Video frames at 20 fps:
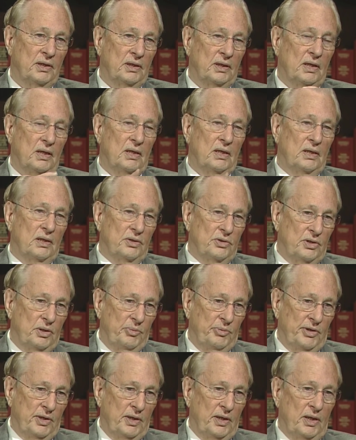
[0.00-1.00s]
And
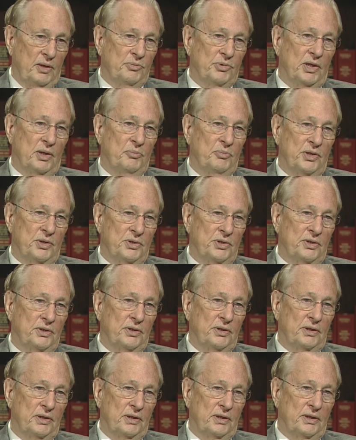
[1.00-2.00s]
some of the names I
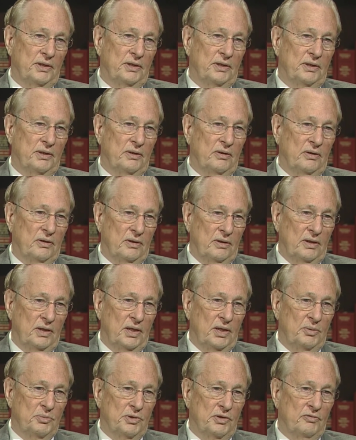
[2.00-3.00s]
mentioned earlier are
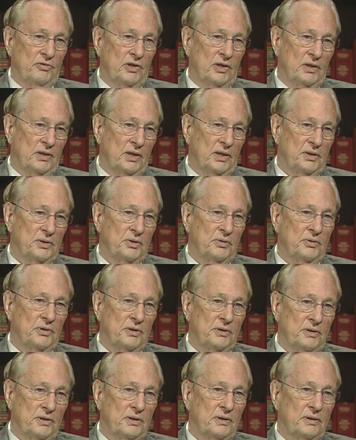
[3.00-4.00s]
names of our
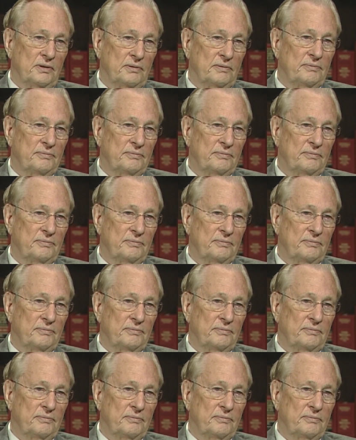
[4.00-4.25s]
lecturers.